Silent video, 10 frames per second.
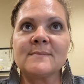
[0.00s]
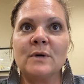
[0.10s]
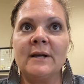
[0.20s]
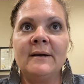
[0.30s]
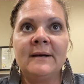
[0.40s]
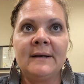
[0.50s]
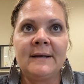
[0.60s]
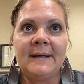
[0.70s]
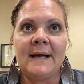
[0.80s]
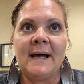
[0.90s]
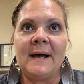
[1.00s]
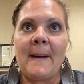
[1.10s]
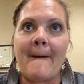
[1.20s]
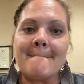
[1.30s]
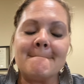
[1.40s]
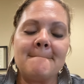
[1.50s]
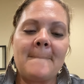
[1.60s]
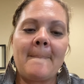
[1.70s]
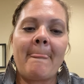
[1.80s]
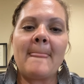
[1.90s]
But I'm
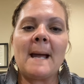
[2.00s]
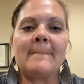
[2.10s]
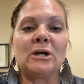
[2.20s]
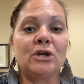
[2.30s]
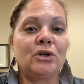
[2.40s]
a